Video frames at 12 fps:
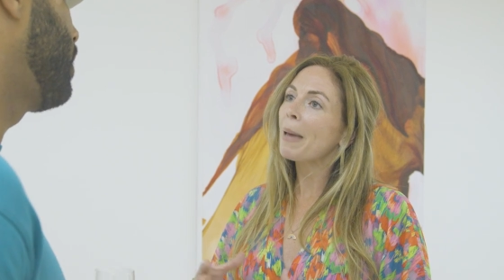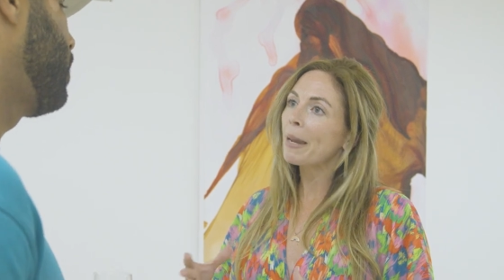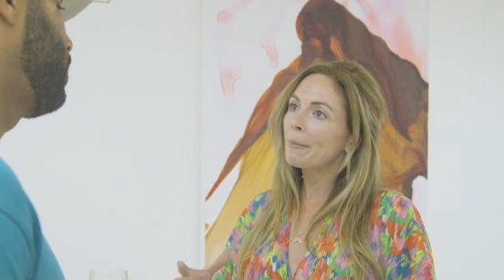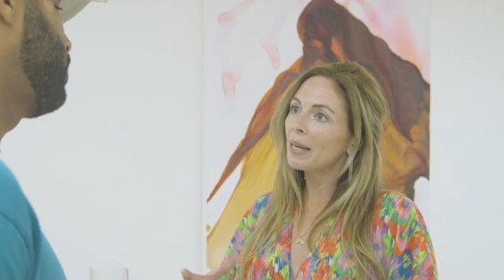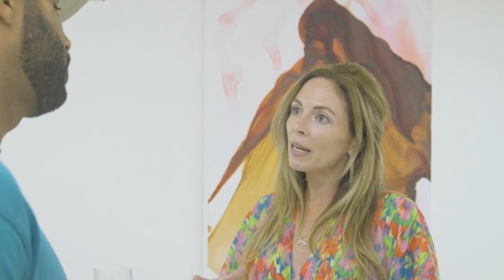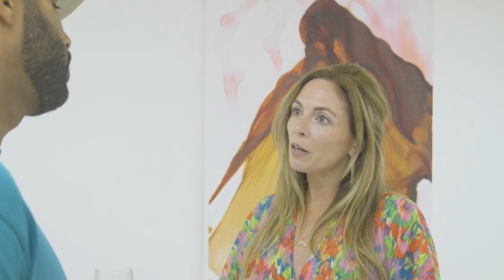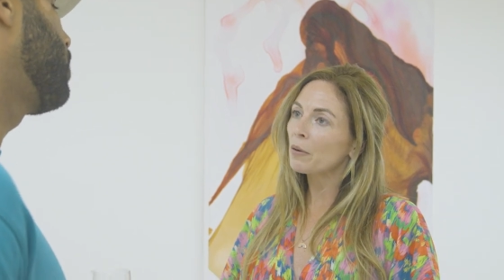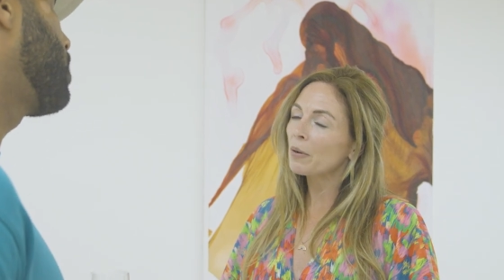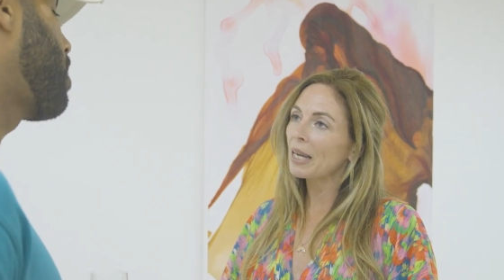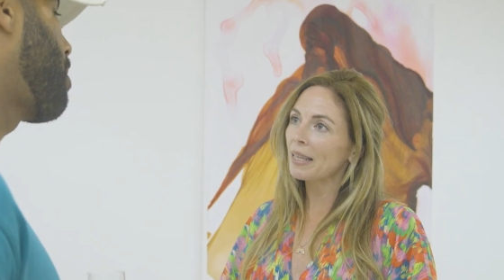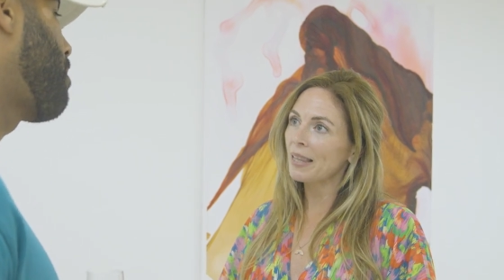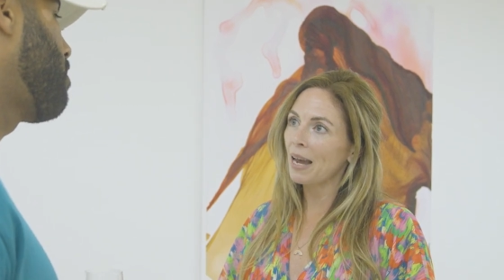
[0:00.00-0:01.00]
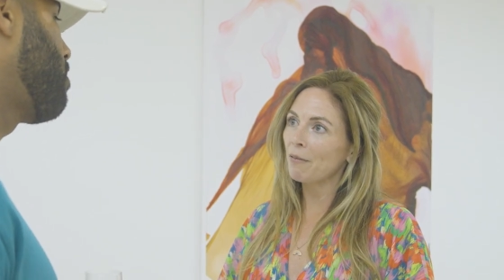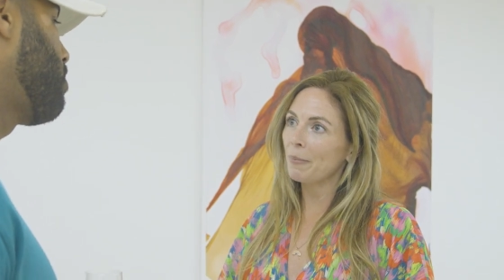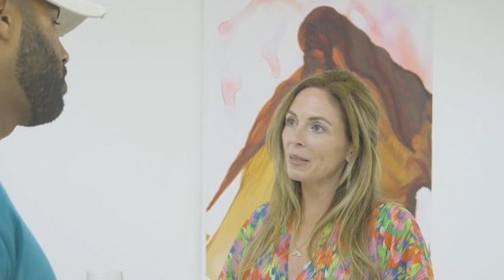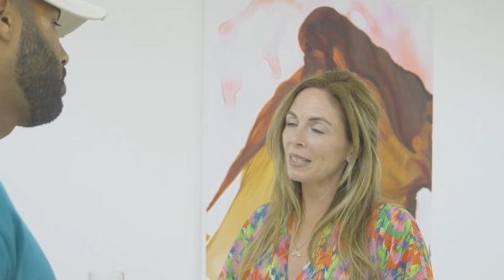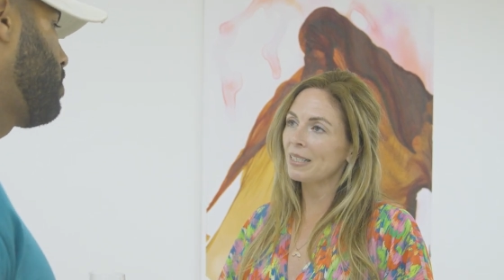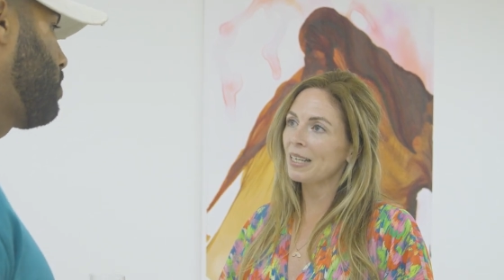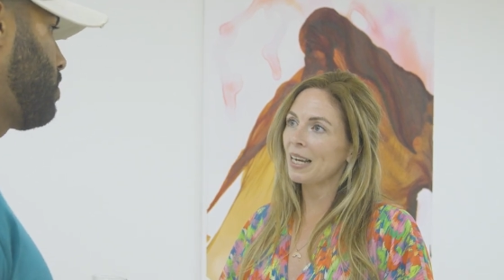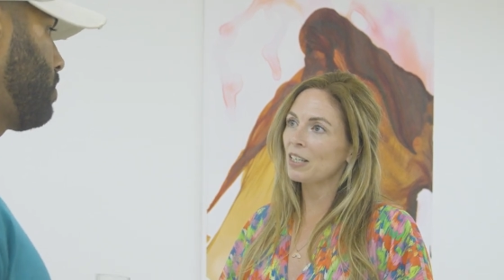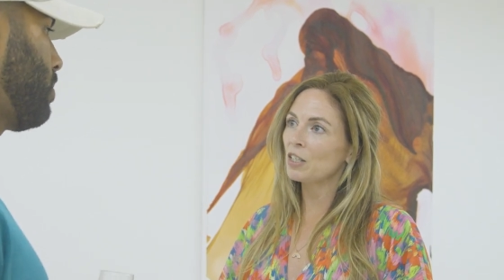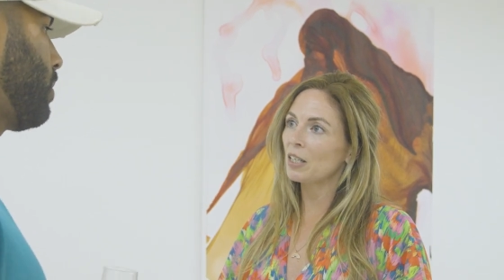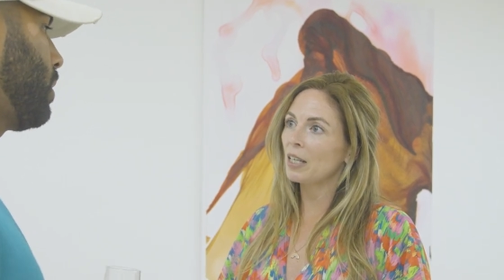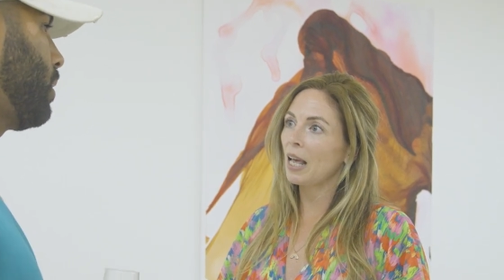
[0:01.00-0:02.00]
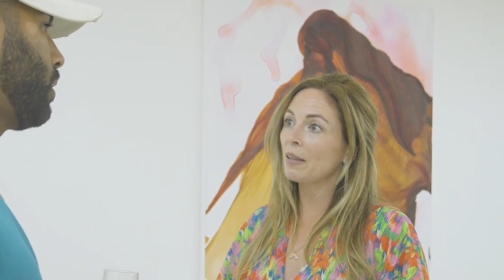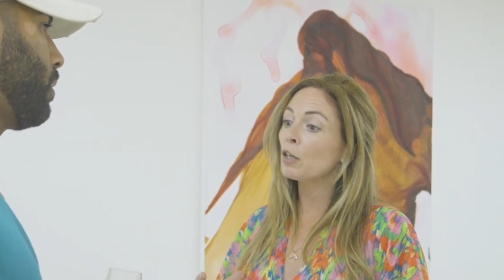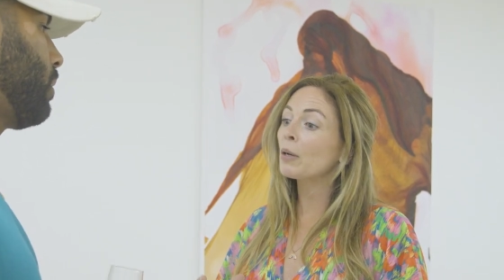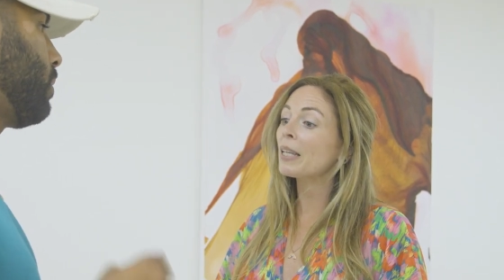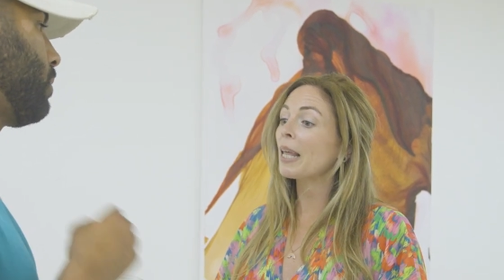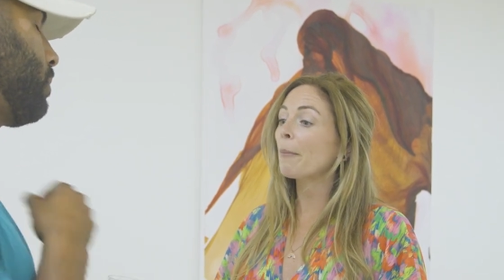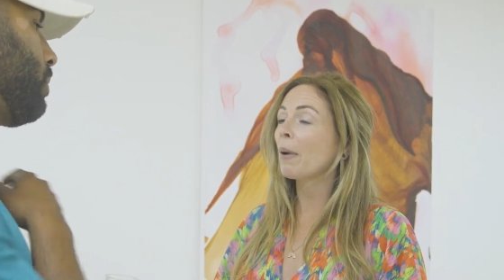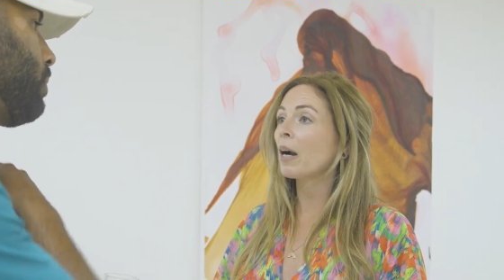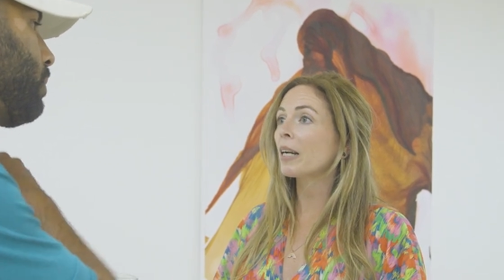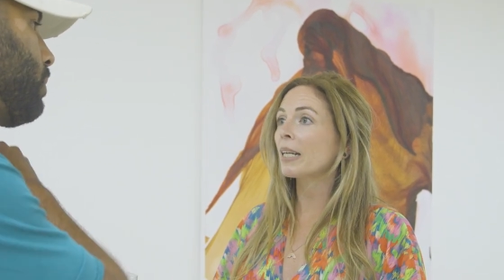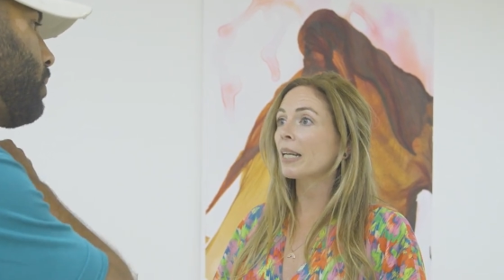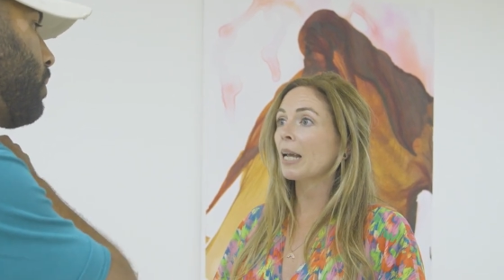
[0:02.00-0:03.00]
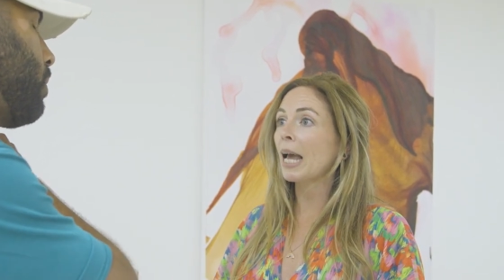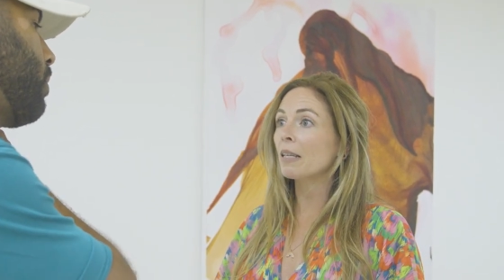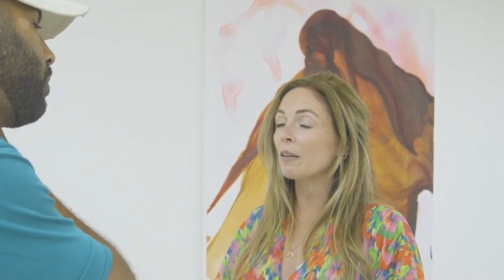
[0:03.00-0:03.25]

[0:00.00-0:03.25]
Maybe you get that representation, you get that marketing